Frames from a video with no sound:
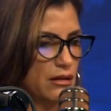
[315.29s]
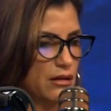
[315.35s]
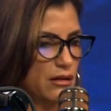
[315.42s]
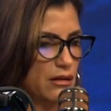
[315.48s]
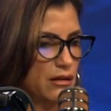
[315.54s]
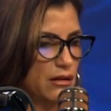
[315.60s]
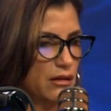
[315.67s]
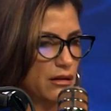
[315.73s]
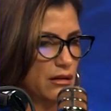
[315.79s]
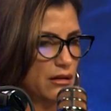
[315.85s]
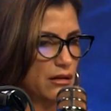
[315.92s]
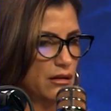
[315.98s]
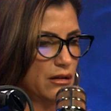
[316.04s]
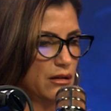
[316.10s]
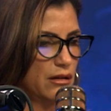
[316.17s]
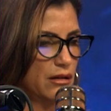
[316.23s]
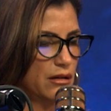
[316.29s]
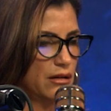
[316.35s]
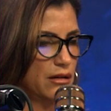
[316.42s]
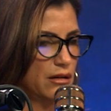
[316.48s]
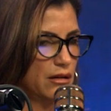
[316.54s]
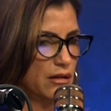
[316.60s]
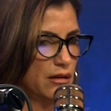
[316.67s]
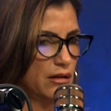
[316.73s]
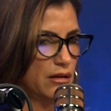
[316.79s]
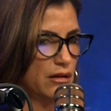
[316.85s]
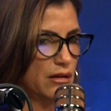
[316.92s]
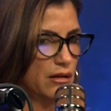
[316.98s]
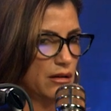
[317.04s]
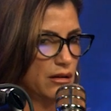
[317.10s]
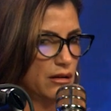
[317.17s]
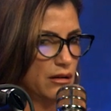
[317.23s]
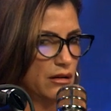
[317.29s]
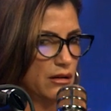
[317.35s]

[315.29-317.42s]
So the media is complicit in this.